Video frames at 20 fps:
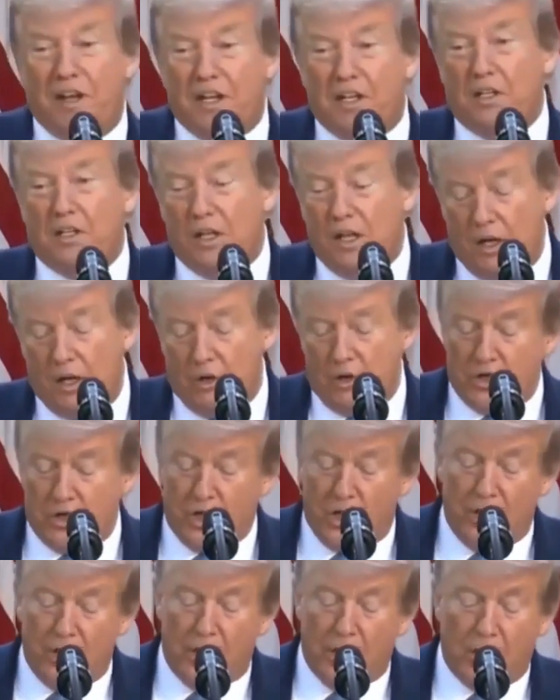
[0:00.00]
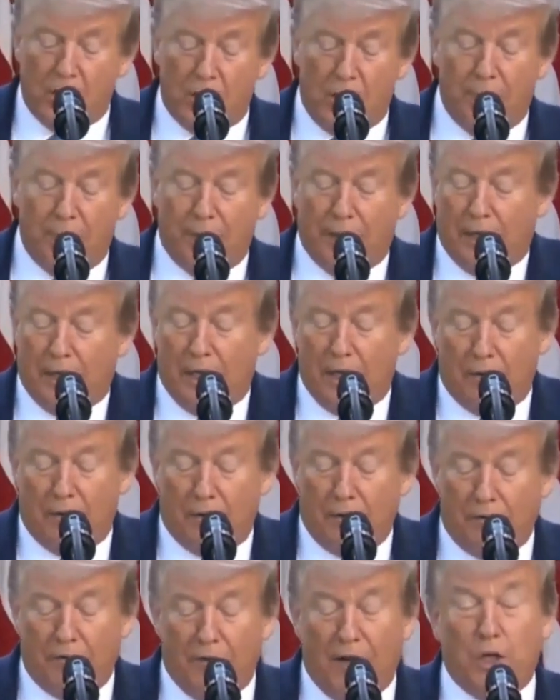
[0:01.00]
of ventilators, and they're coming
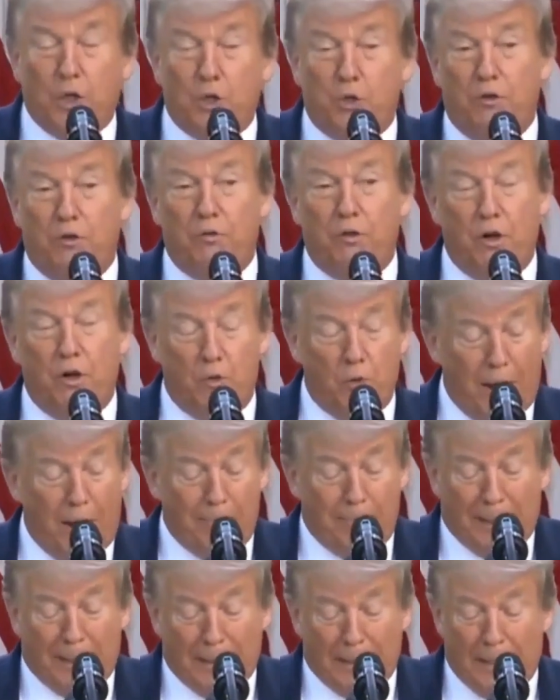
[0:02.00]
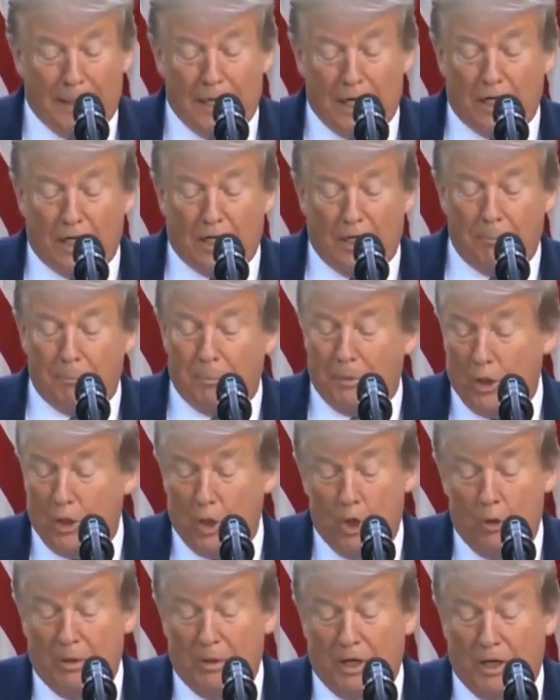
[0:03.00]
out of the factory very rapidly at a clip
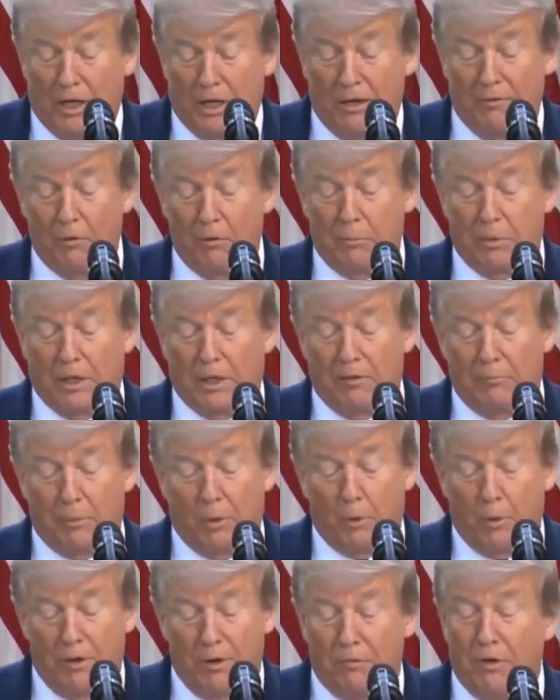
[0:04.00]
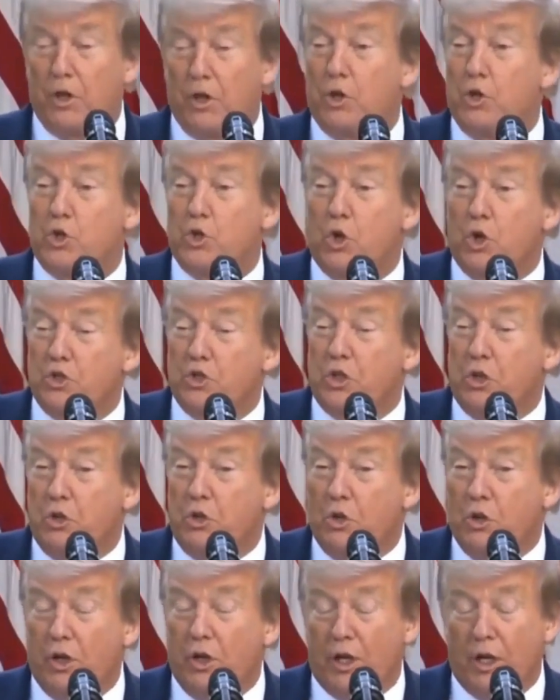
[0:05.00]
that nobody can even believe. But we have others
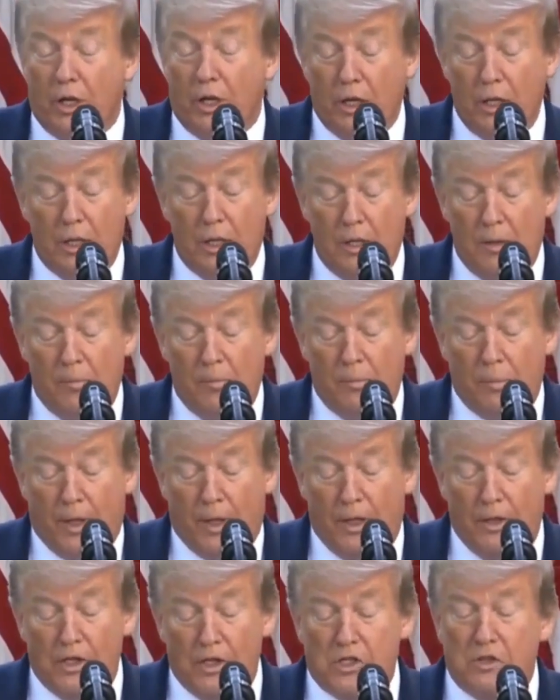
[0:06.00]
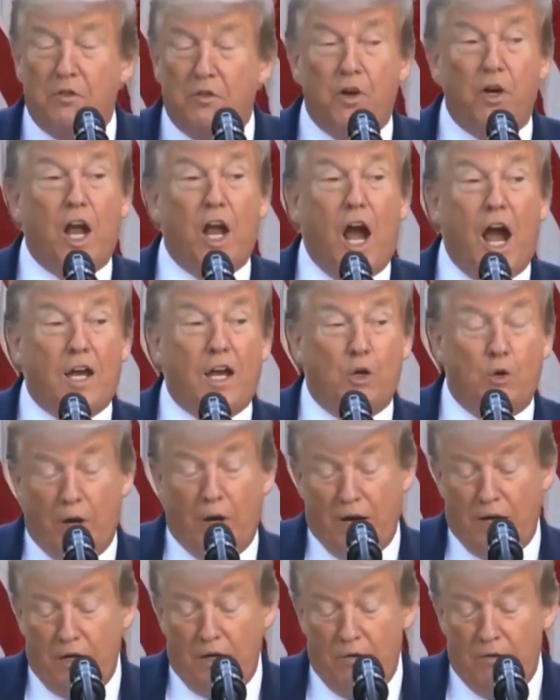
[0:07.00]
also doing it, and these are very
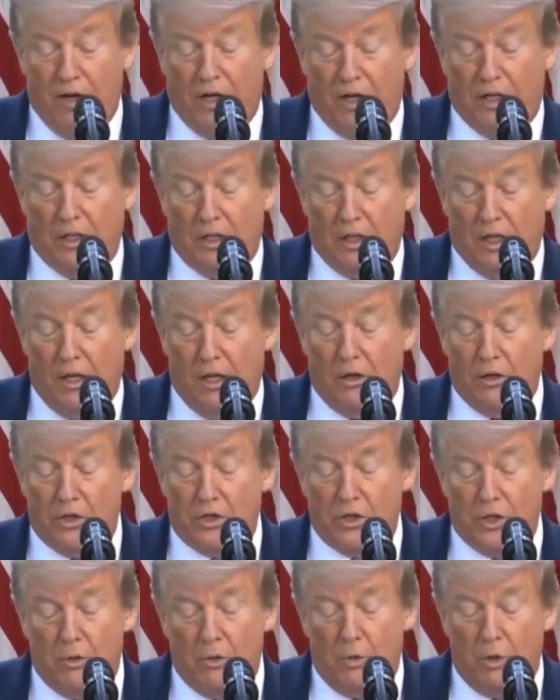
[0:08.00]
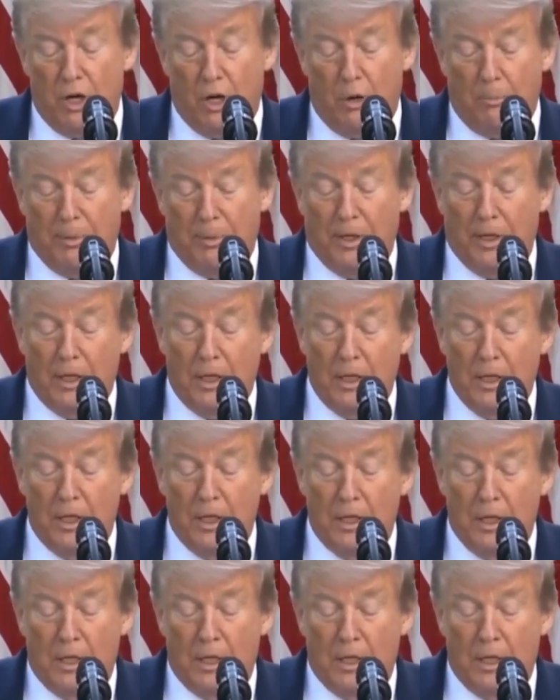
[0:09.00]
high-grade ventilators. So we're helping